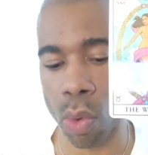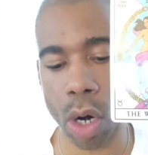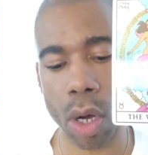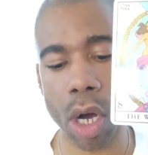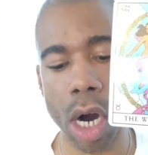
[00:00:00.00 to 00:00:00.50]

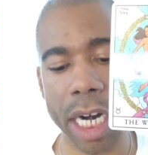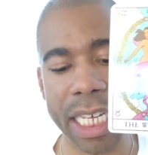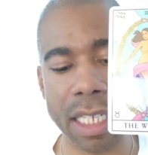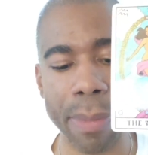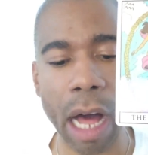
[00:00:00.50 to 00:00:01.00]
World
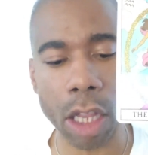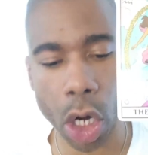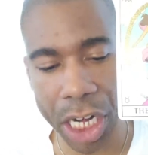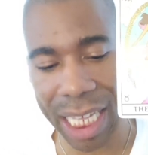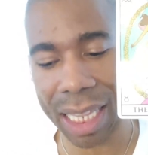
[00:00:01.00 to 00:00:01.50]
card is about
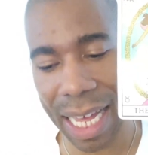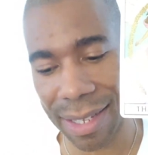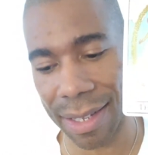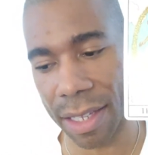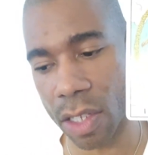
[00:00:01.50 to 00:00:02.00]
learning
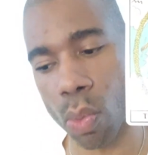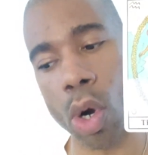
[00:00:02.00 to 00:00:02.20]
lessons.